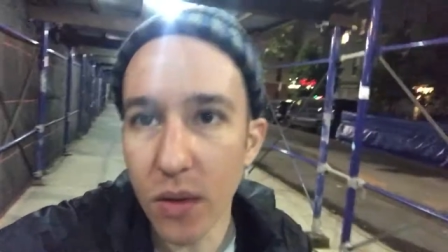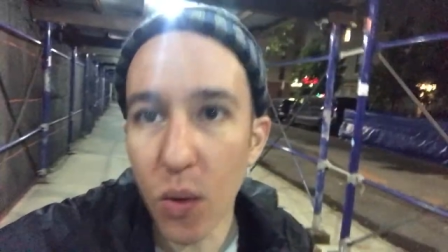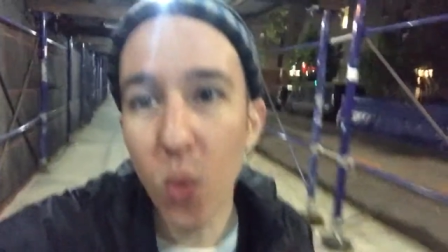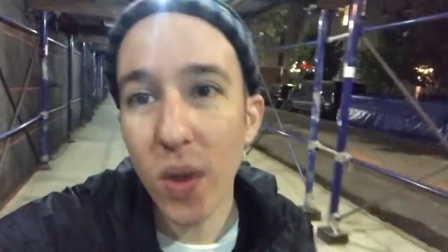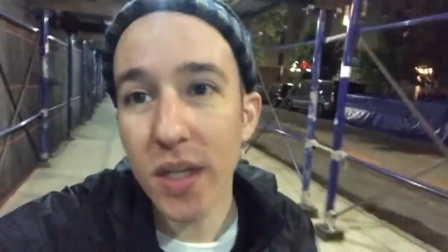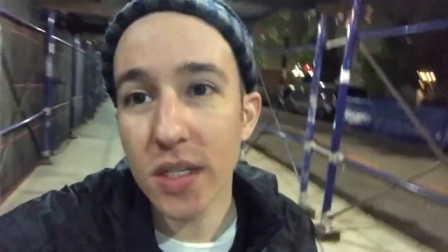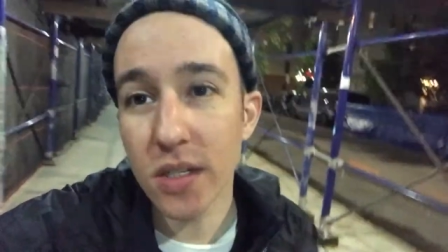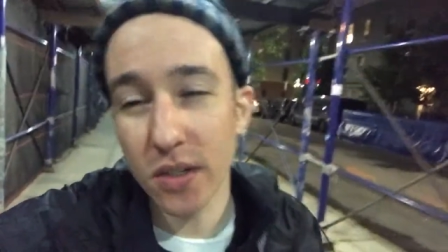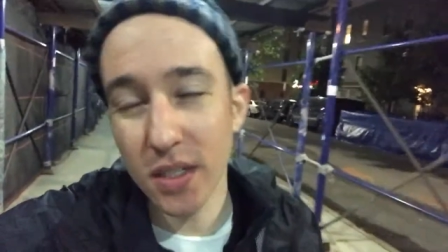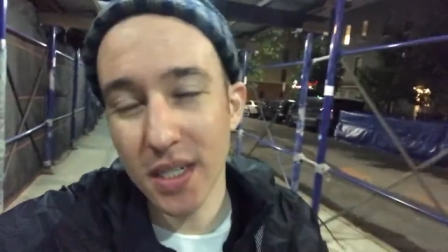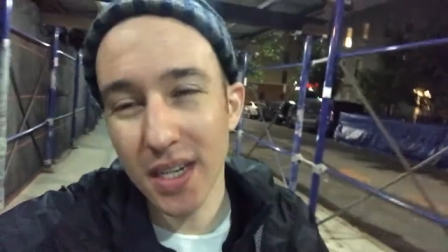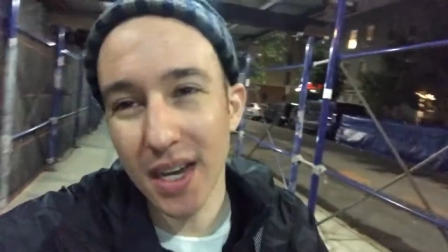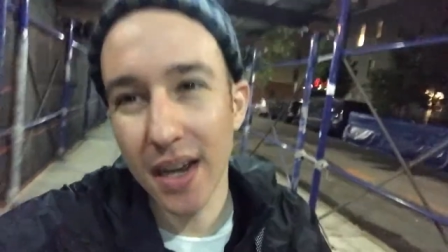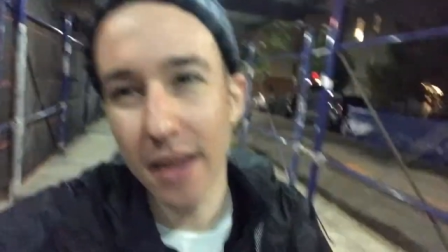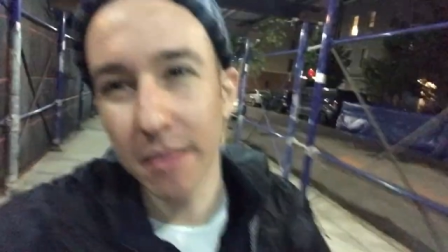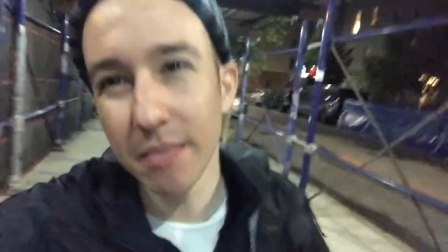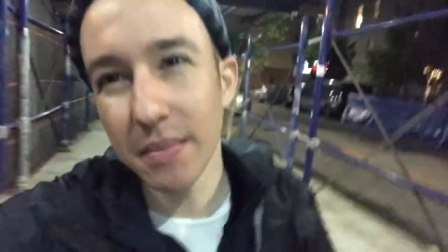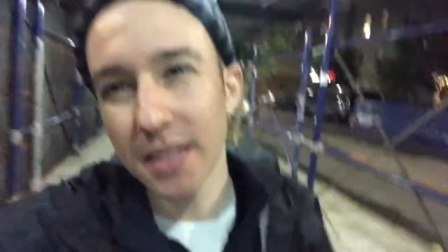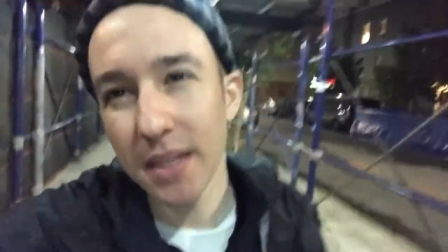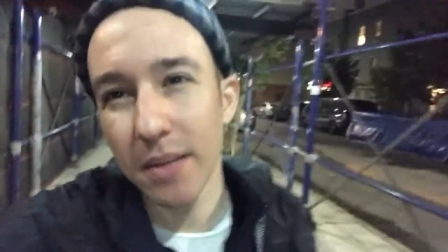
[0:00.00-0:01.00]
the winter
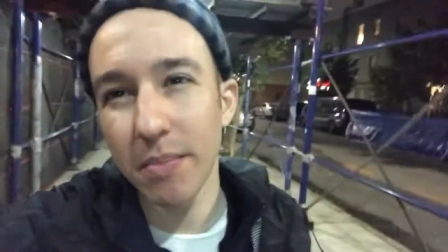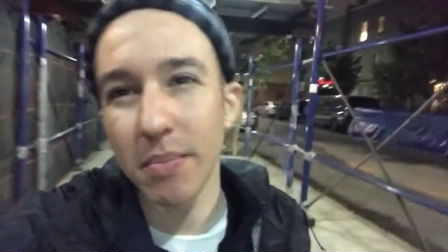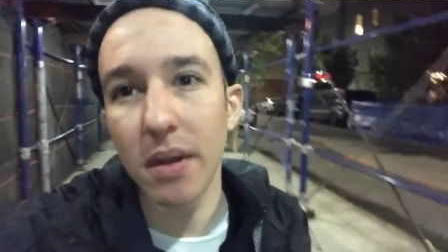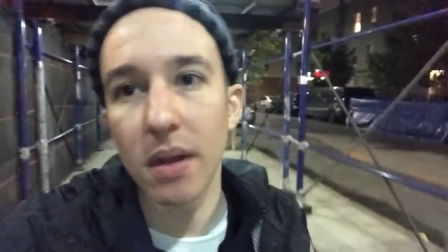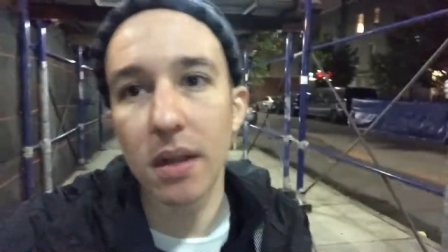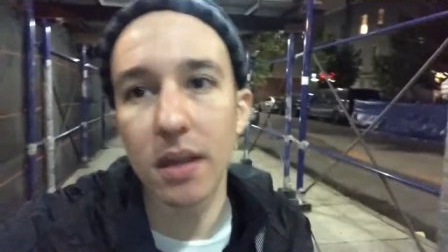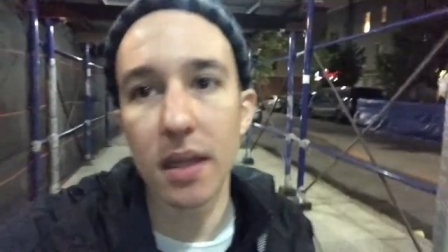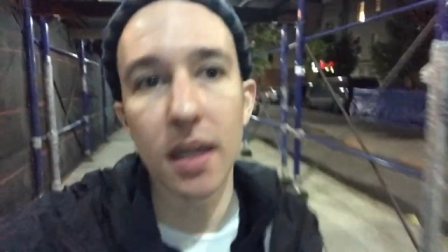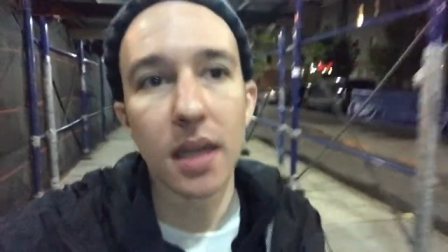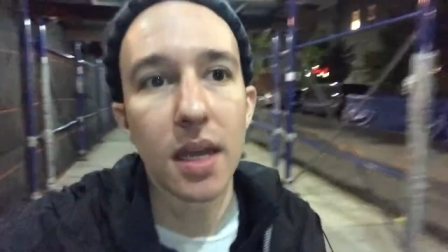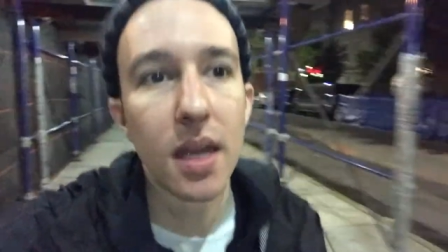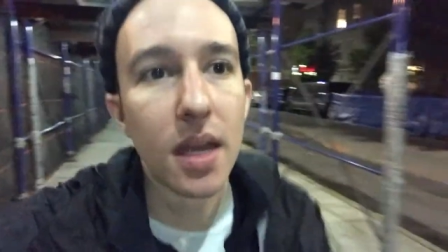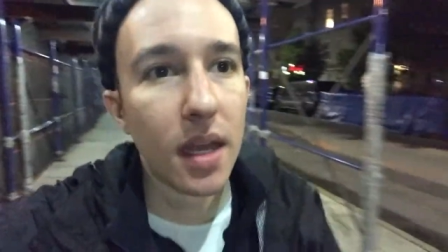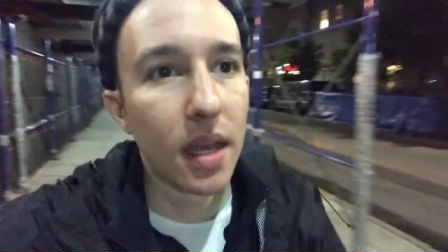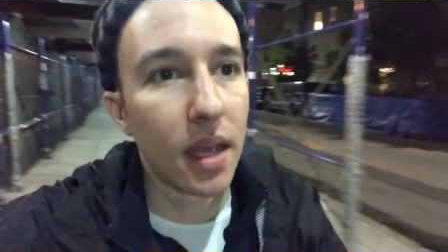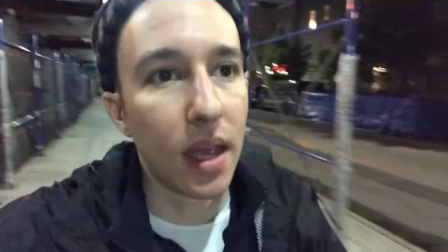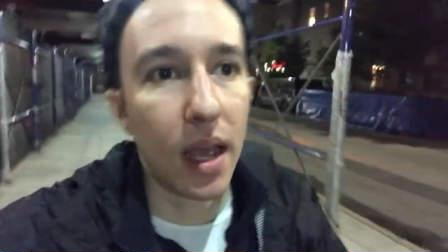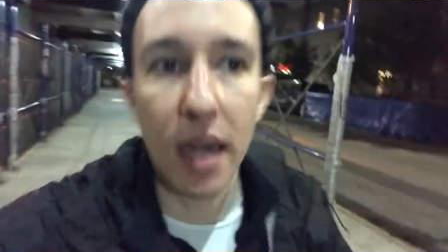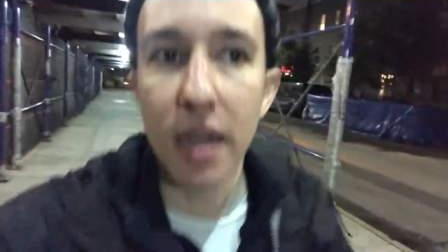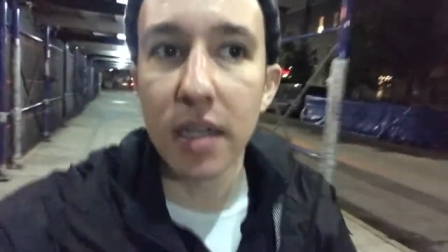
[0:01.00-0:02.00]
time, typically.
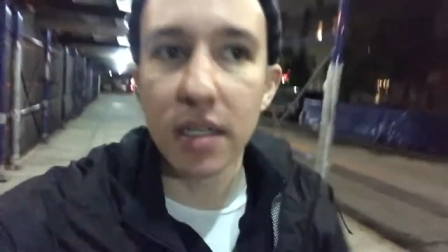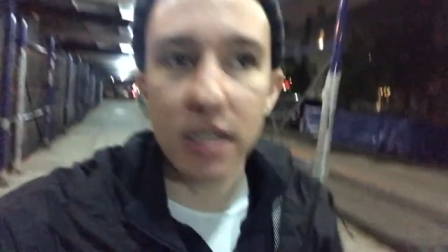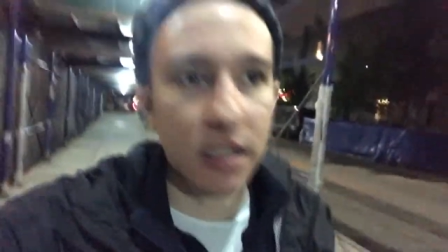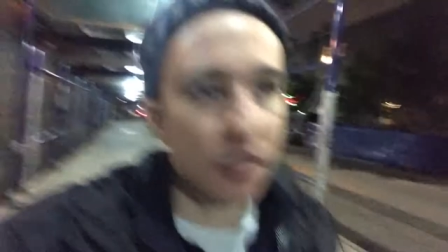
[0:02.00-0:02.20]
And it's